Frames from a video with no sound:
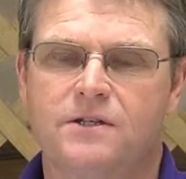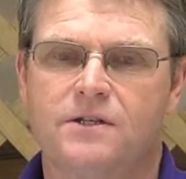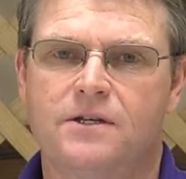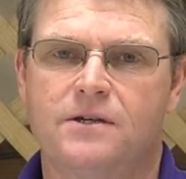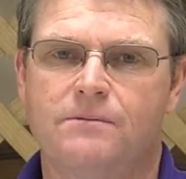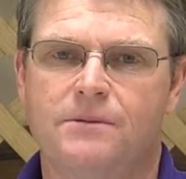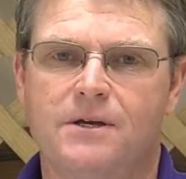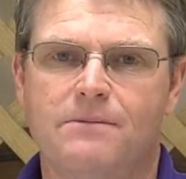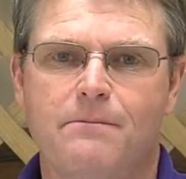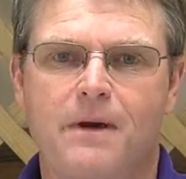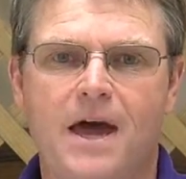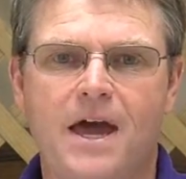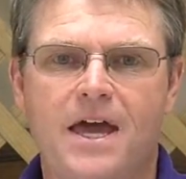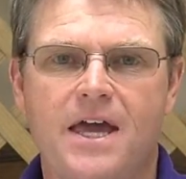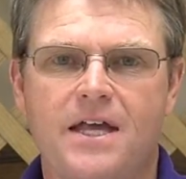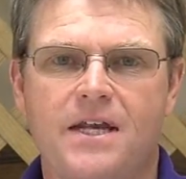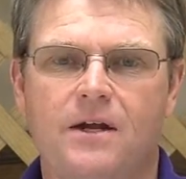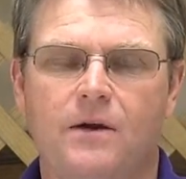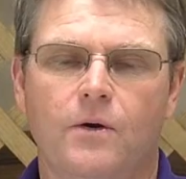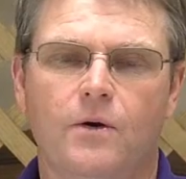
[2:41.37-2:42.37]
to be
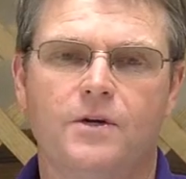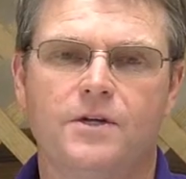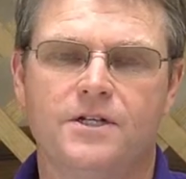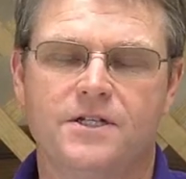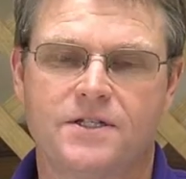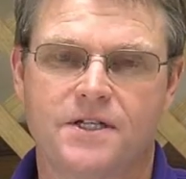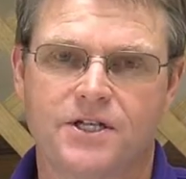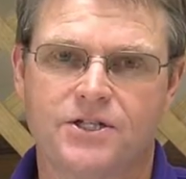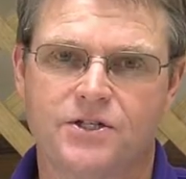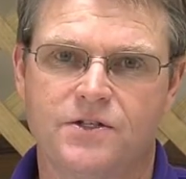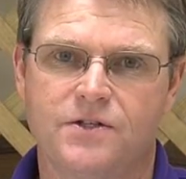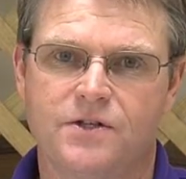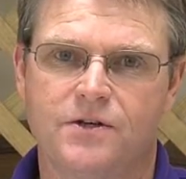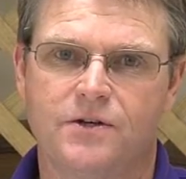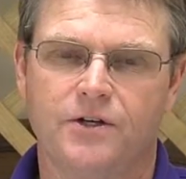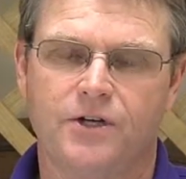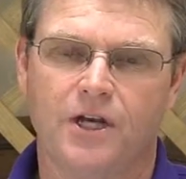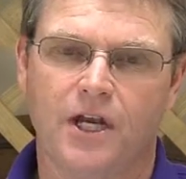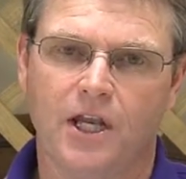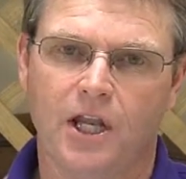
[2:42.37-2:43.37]
made or decisions that
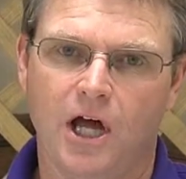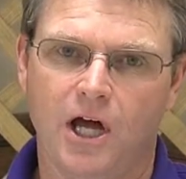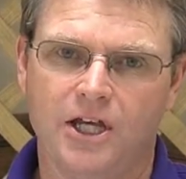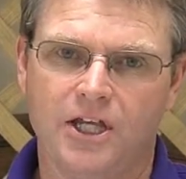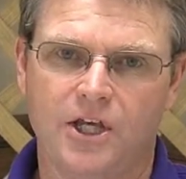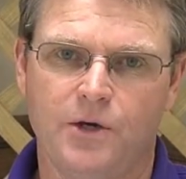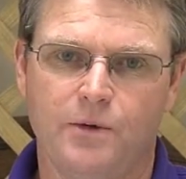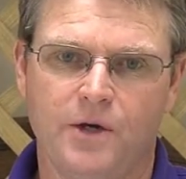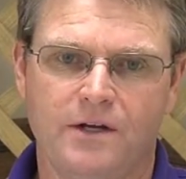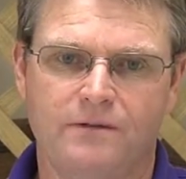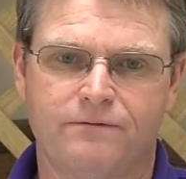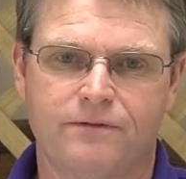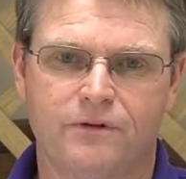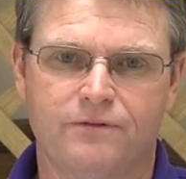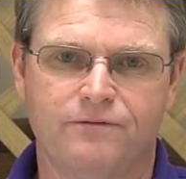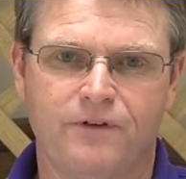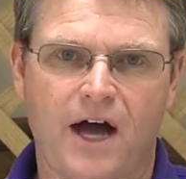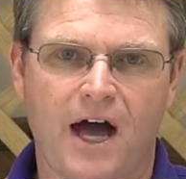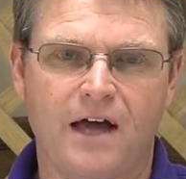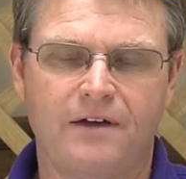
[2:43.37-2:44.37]
are going to lock you in for
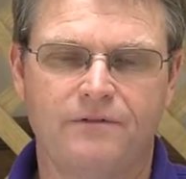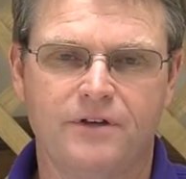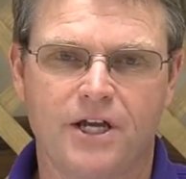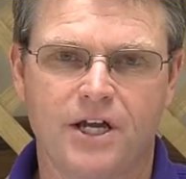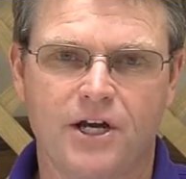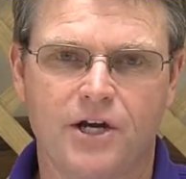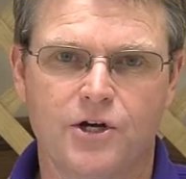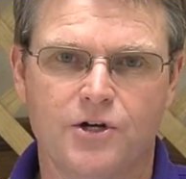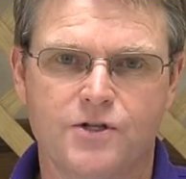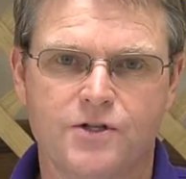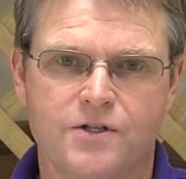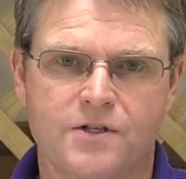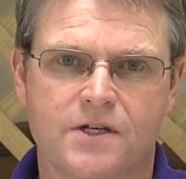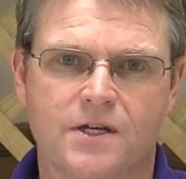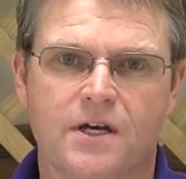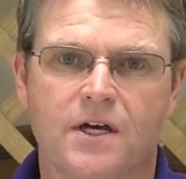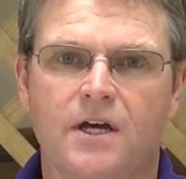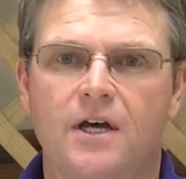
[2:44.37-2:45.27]
five years.